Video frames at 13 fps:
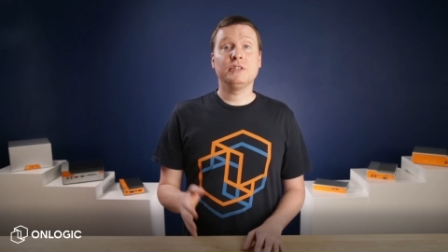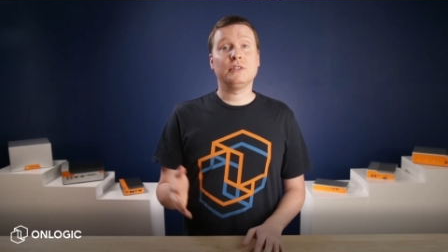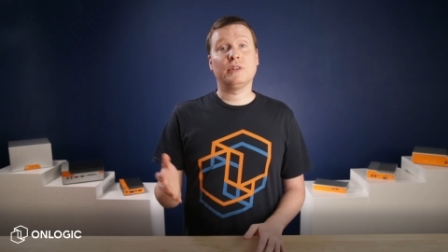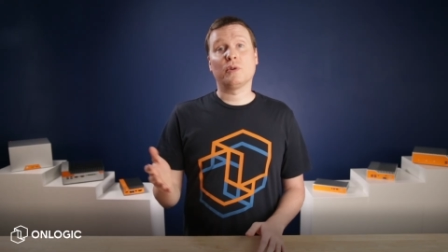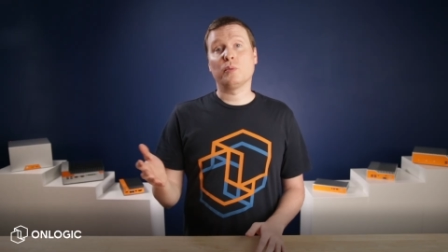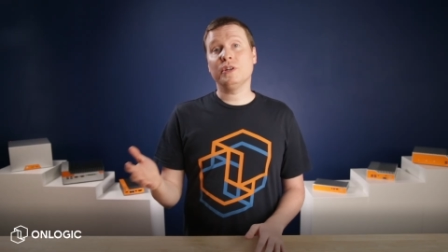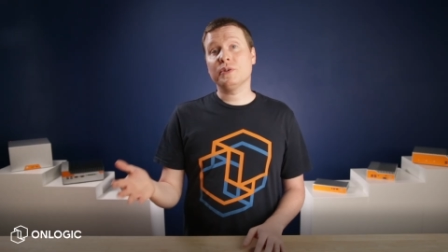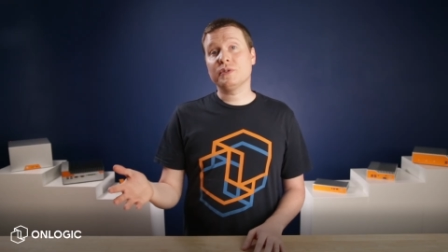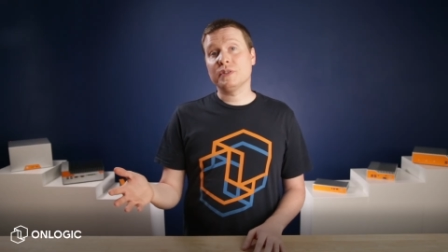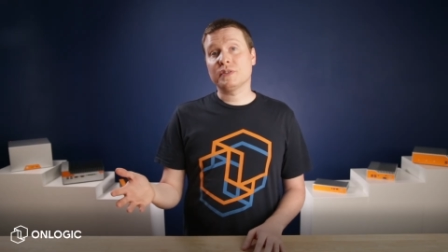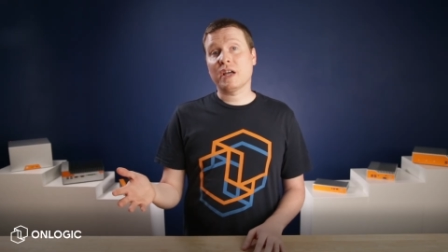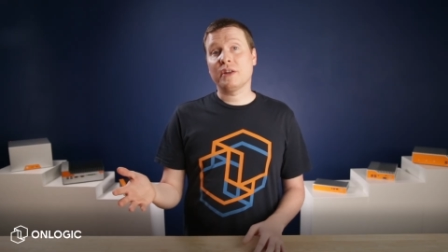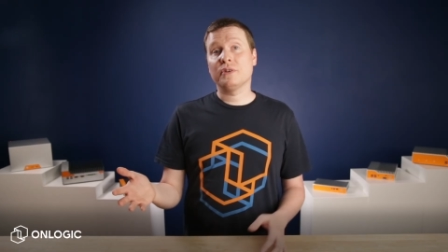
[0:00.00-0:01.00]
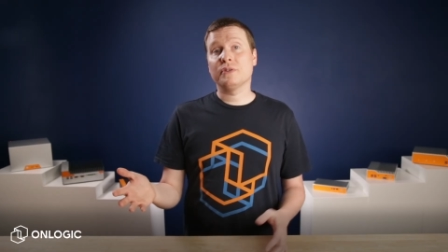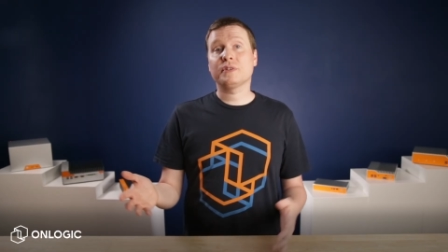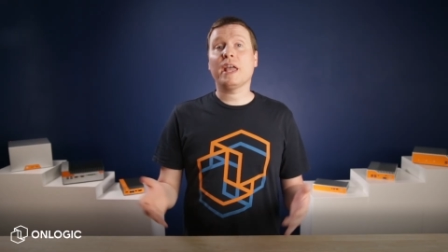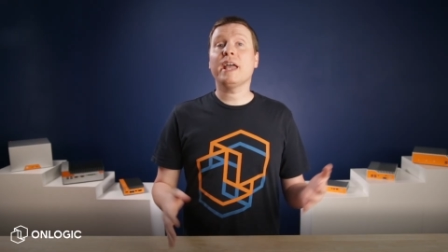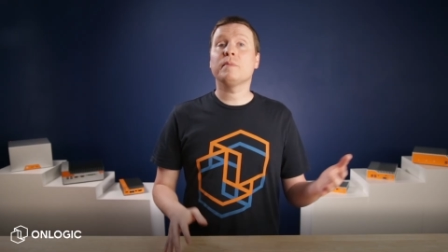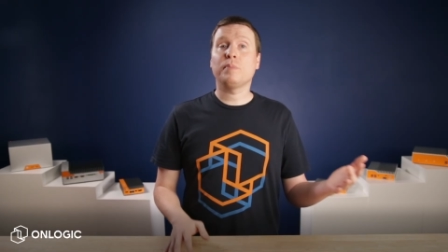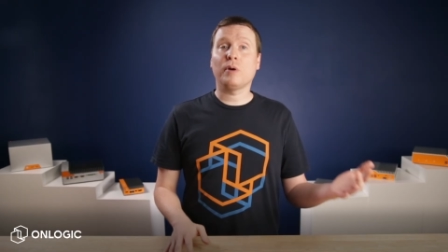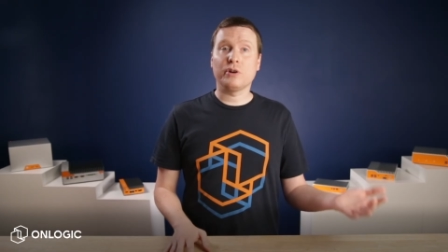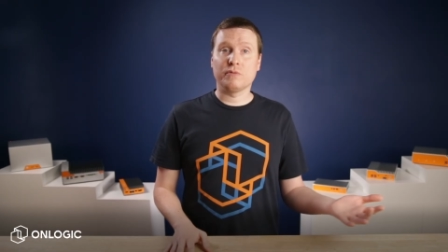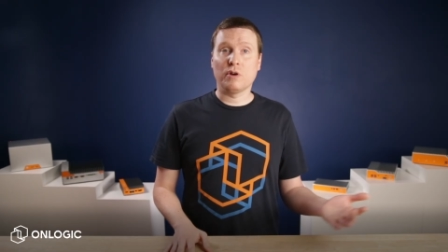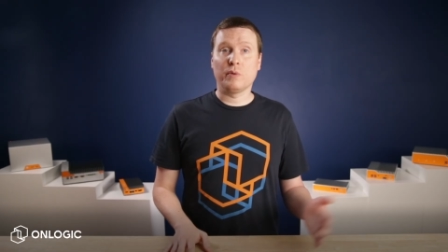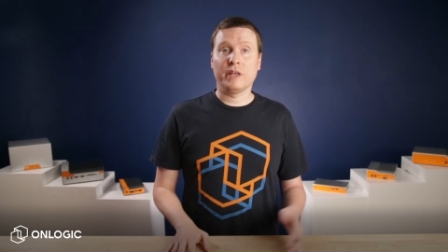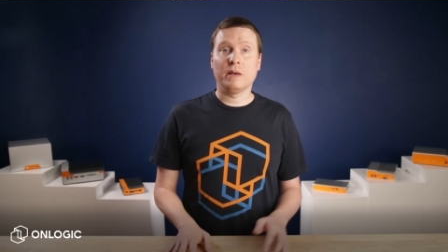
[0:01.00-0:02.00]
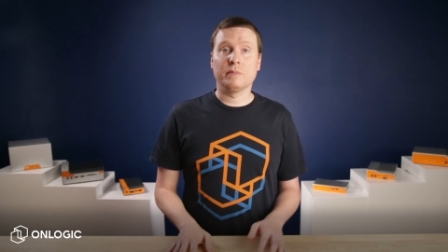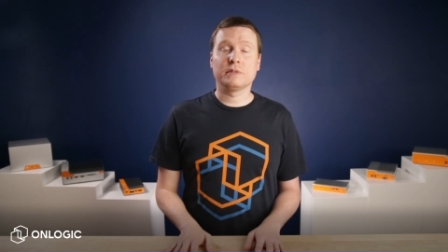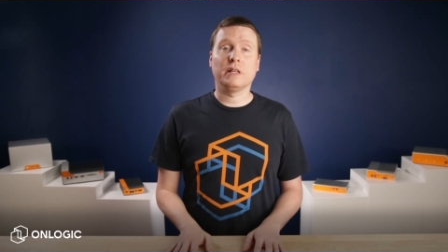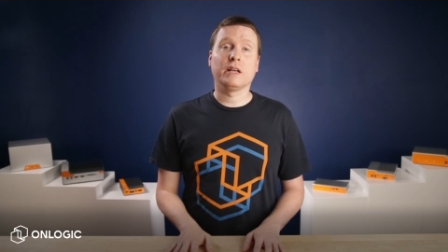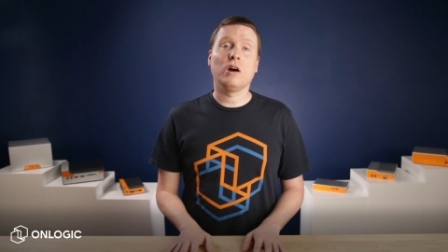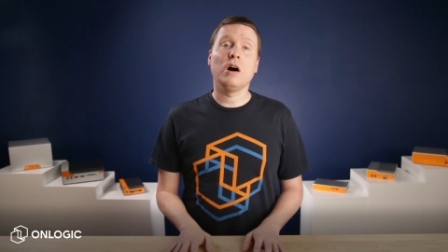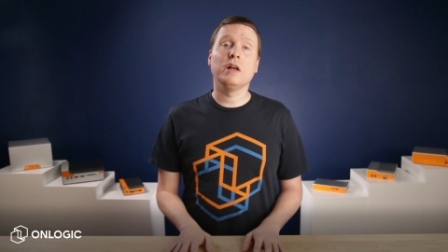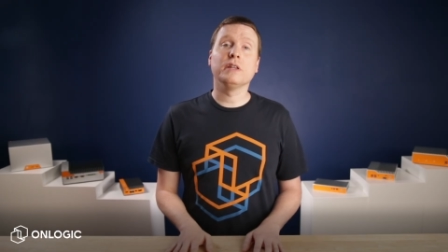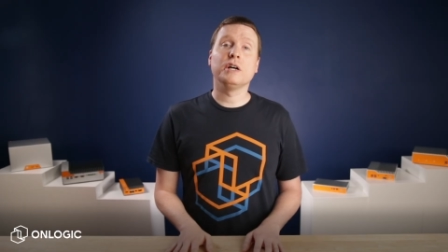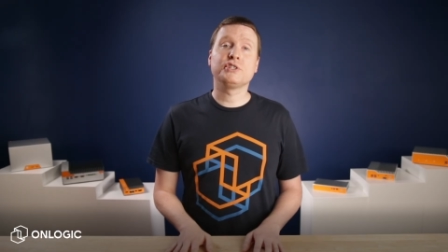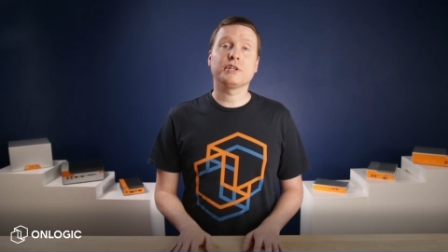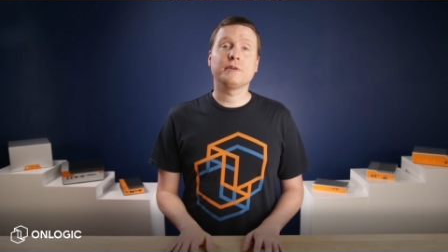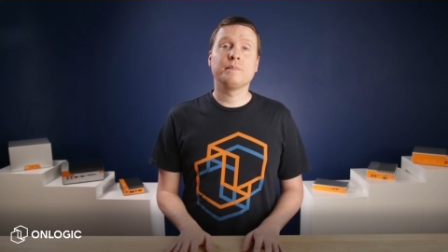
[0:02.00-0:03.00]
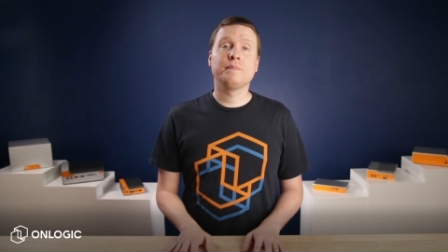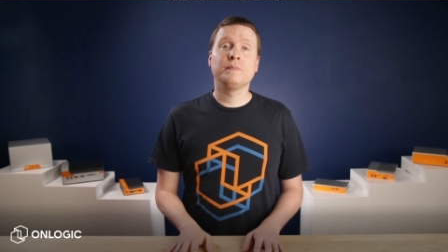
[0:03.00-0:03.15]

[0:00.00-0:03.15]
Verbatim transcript: to their Windows insiders and partner OEMs like OnLogic.